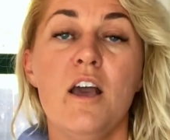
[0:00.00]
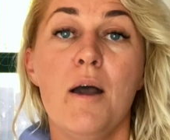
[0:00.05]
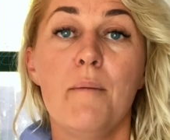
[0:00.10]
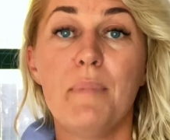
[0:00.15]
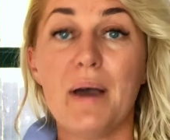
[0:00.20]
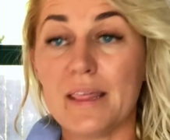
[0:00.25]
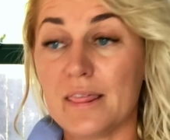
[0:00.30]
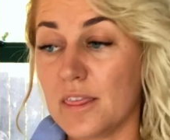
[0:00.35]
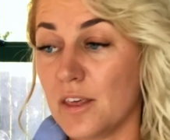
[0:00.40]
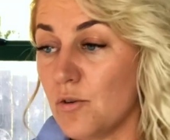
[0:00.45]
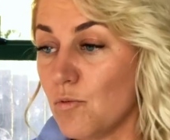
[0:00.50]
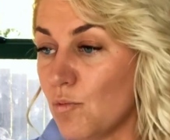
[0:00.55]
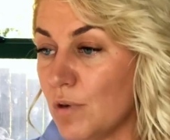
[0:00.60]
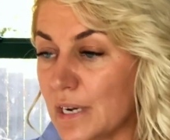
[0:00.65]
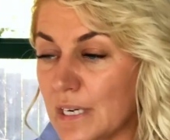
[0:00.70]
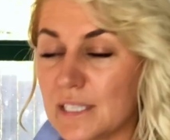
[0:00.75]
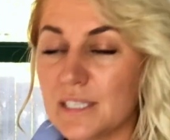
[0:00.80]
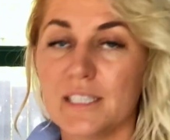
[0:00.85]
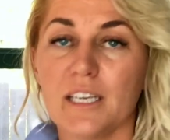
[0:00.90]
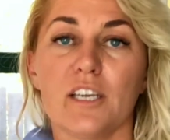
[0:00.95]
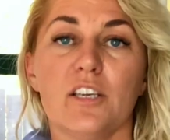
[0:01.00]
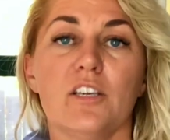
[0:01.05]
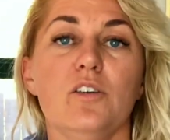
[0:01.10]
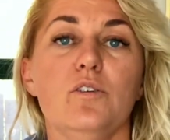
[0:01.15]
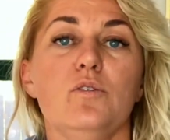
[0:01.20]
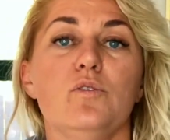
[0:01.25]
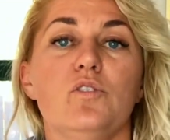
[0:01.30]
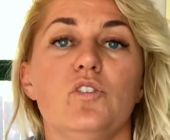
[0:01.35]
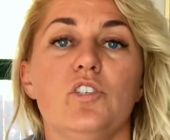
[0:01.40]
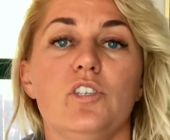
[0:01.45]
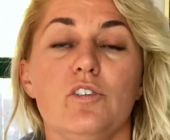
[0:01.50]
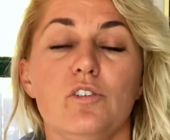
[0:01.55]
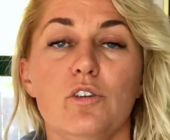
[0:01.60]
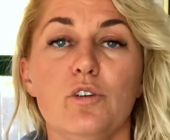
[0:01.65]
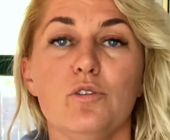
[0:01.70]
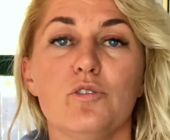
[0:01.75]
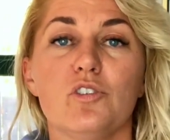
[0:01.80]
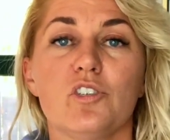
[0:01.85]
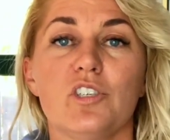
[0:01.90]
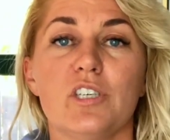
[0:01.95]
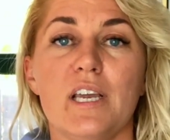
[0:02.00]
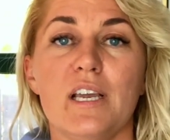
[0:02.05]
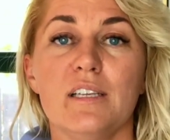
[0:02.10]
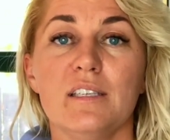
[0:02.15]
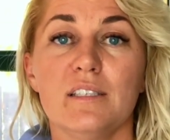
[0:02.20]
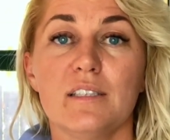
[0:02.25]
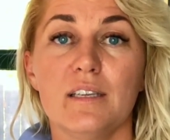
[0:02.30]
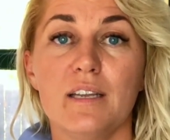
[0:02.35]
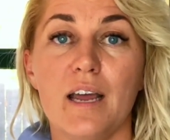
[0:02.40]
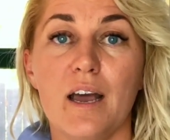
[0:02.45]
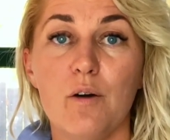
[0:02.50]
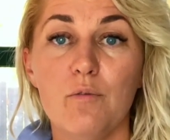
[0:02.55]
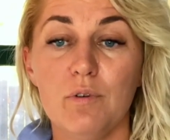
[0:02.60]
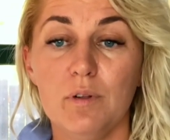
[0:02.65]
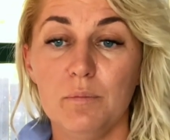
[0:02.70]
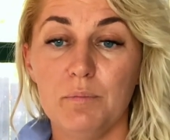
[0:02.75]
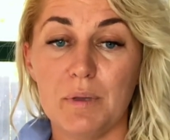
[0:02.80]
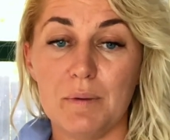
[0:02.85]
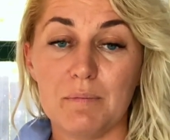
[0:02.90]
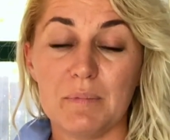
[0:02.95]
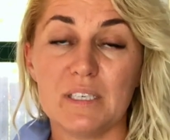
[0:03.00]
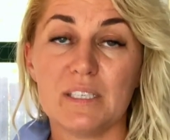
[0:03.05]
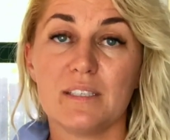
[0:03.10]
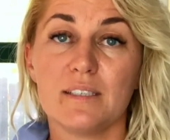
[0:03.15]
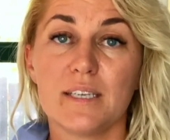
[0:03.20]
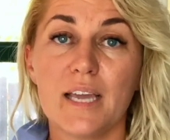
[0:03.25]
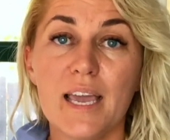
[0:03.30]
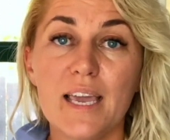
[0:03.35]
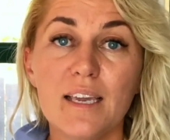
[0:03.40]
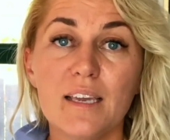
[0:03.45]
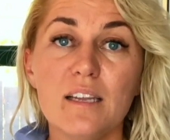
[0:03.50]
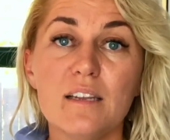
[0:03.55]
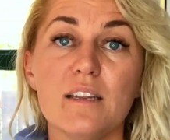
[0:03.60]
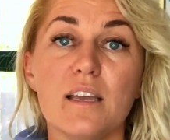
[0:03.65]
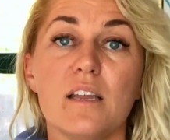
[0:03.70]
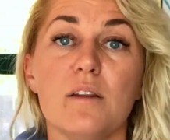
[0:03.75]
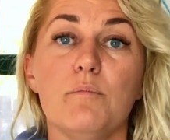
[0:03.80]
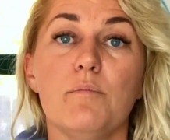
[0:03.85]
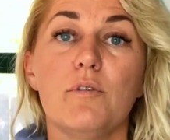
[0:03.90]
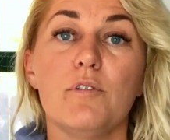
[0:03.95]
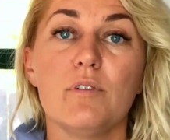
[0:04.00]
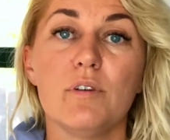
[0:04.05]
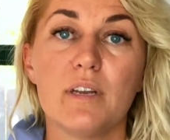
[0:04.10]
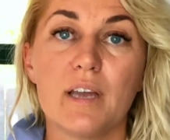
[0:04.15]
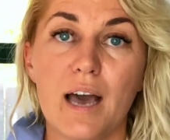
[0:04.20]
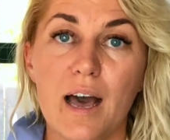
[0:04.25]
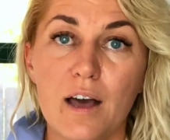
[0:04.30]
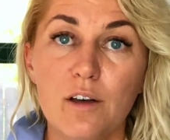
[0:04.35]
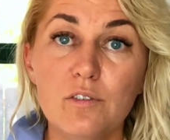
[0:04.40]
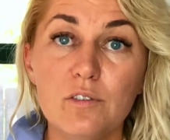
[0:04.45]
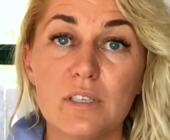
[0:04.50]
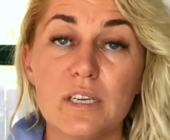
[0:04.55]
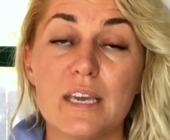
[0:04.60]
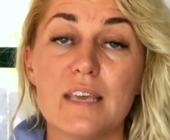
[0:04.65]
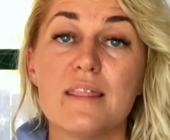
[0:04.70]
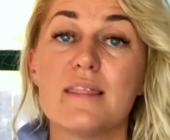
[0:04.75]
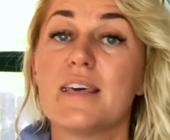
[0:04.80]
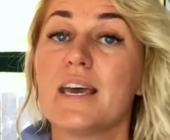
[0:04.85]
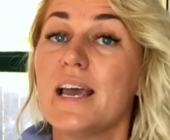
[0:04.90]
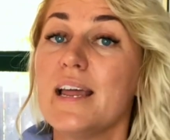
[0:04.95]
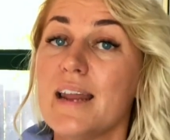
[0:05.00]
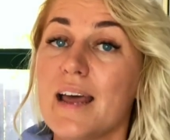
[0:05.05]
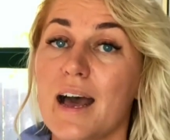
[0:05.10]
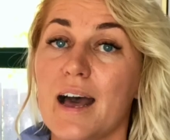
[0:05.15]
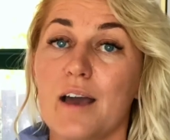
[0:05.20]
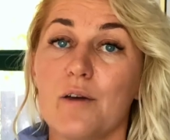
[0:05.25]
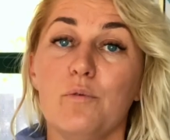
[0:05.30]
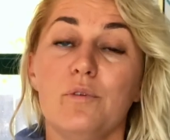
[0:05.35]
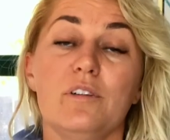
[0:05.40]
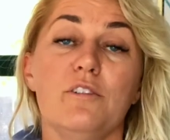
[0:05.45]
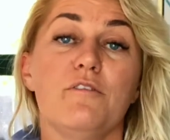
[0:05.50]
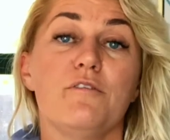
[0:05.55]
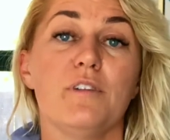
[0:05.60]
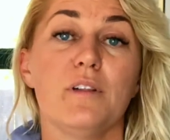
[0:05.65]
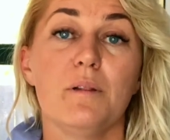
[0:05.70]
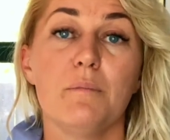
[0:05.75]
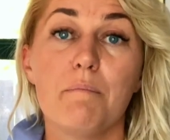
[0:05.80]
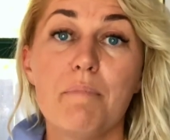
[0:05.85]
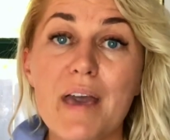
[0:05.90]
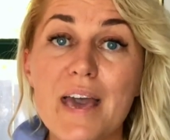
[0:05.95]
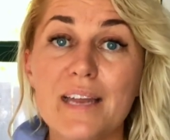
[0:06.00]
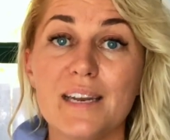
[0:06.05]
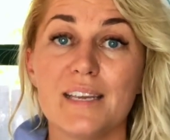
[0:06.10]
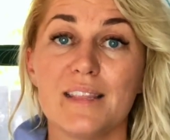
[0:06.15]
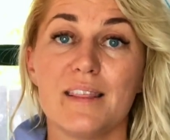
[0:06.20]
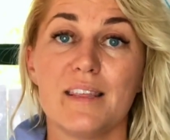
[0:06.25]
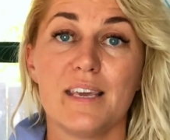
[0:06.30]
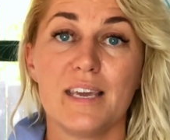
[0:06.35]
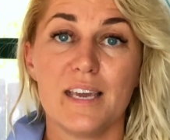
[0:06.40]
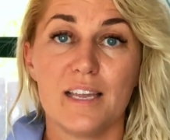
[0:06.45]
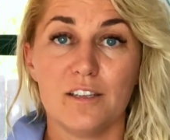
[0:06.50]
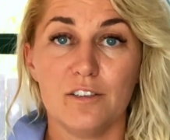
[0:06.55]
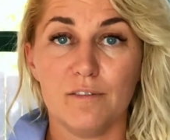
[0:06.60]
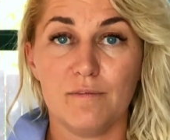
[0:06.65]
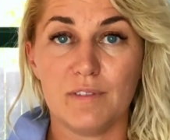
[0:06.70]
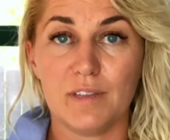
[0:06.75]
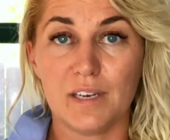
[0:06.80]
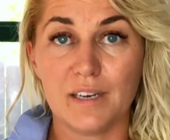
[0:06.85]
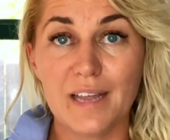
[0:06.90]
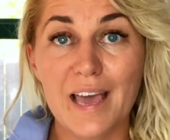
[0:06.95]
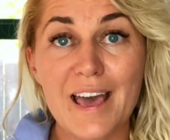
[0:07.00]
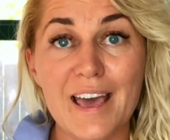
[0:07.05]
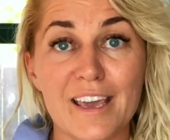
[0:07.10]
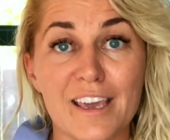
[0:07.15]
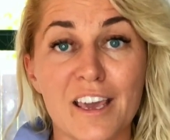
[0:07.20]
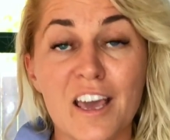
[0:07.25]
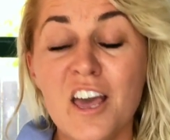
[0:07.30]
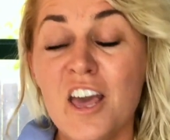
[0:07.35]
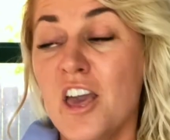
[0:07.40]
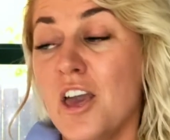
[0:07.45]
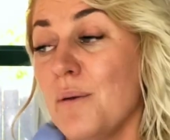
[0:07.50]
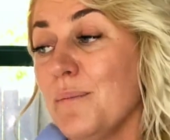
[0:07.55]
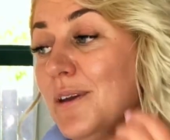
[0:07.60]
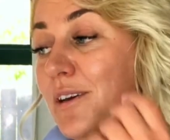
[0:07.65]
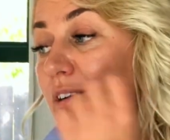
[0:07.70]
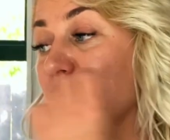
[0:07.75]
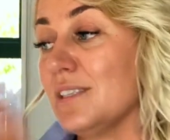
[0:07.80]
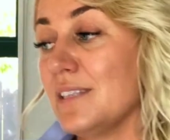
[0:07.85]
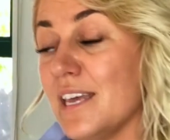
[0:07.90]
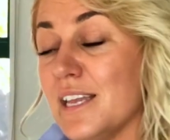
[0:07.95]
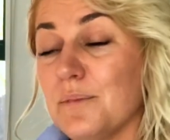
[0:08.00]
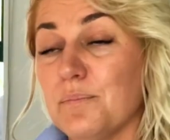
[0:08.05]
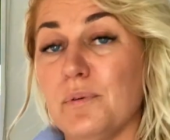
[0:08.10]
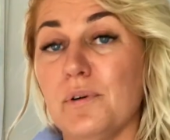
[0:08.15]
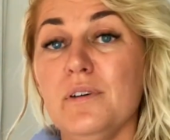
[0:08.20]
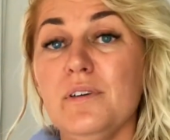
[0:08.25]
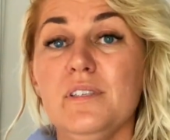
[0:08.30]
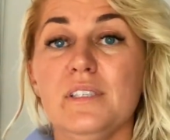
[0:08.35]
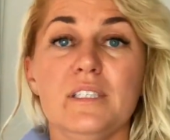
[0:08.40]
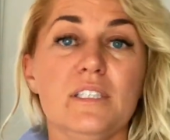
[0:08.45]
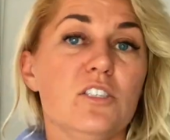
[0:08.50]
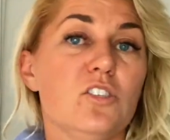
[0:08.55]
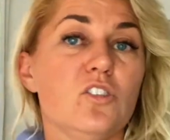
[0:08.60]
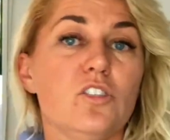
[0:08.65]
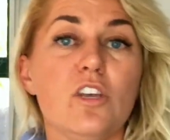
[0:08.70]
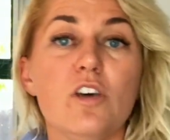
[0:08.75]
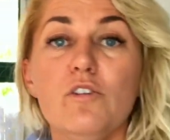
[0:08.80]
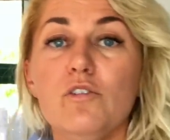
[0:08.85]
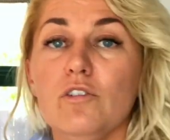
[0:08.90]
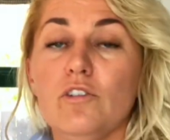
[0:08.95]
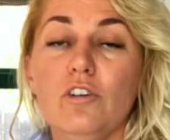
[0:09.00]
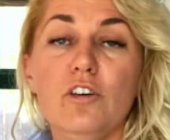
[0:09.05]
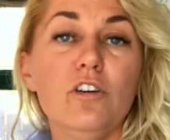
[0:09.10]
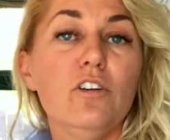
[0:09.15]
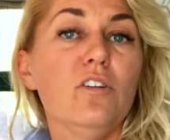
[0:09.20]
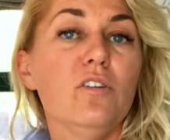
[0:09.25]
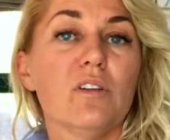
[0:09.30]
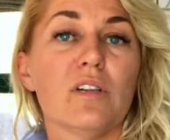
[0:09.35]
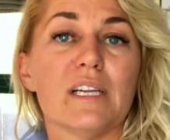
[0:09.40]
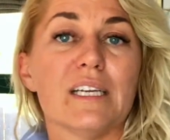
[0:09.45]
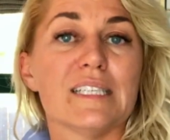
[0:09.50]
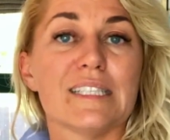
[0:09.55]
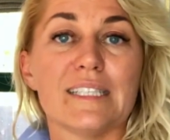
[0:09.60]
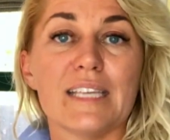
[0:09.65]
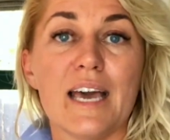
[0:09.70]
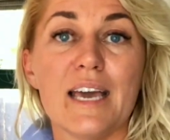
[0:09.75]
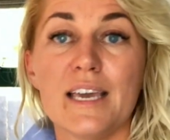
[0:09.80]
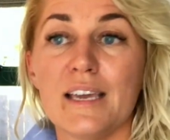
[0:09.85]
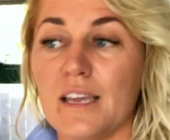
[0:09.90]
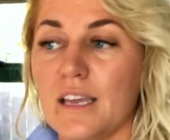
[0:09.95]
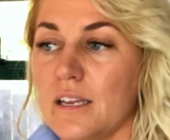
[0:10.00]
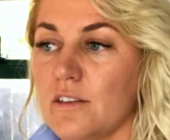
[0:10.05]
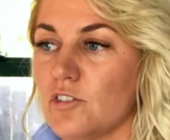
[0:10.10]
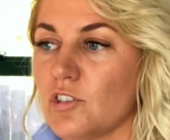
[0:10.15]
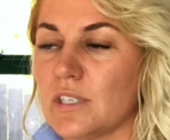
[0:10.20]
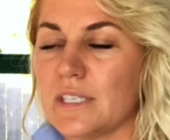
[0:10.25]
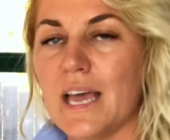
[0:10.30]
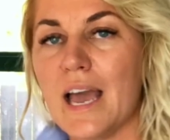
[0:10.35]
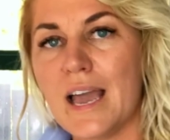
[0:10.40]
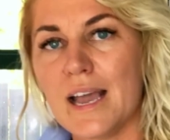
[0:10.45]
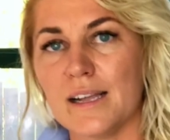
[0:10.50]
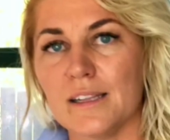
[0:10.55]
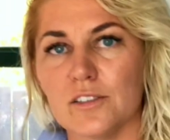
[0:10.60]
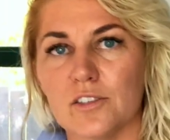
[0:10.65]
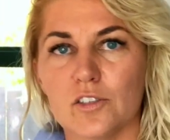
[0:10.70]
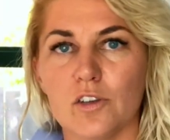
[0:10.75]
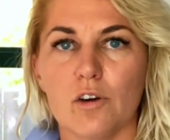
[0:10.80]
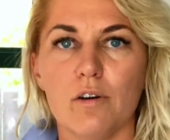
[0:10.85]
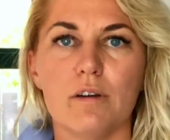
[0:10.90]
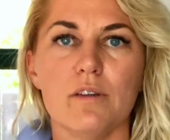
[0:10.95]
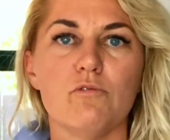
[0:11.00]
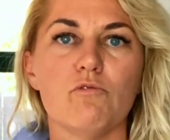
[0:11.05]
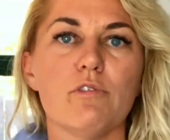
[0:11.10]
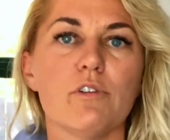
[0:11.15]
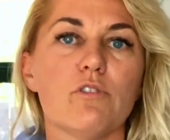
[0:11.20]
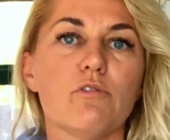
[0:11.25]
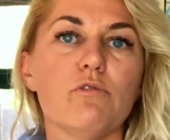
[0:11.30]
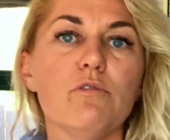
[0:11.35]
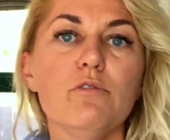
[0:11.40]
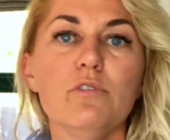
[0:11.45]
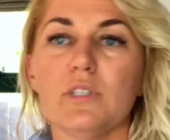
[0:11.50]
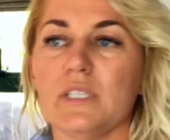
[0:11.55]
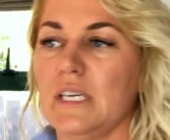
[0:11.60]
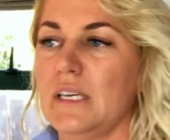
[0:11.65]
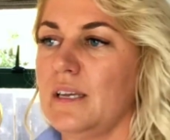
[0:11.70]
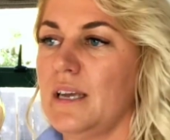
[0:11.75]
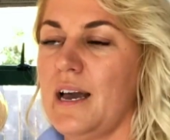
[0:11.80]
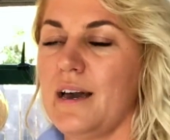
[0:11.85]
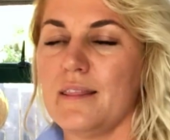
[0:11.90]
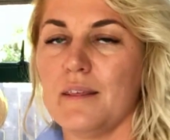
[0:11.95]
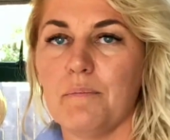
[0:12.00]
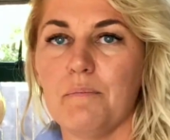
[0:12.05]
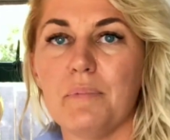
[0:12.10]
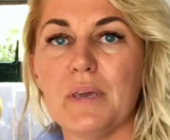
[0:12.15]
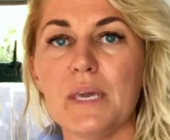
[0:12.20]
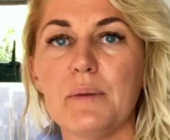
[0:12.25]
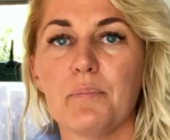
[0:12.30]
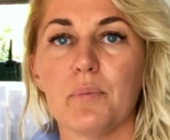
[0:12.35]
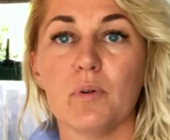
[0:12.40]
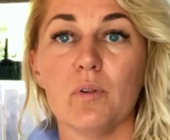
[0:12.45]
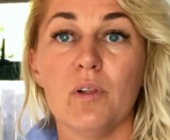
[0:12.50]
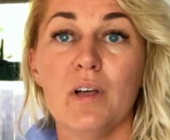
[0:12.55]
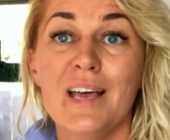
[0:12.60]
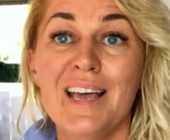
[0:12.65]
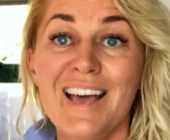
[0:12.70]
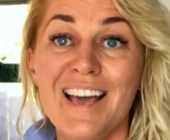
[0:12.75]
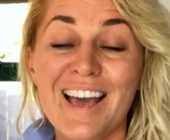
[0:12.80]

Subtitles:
But there is a huge chance that I will be mistaken and burned out, and that I will feel bad at the end of the day, because that person is so good, let's say, in sales or in recruiting other people,